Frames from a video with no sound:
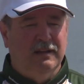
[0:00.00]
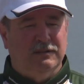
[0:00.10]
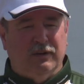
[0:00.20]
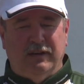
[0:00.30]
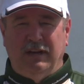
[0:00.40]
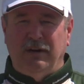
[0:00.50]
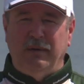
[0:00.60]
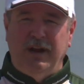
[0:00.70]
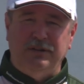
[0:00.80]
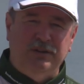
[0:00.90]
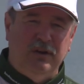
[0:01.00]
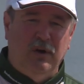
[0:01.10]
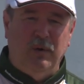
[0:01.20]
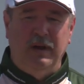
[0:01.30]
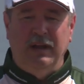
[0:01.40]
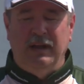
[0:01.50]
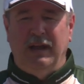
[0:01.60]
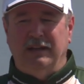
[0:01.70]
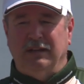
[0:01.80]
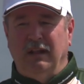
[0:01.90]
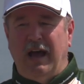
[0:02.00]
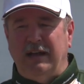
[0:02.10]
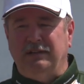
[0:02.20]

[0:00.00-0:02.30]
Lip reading: So gear ratio has a lot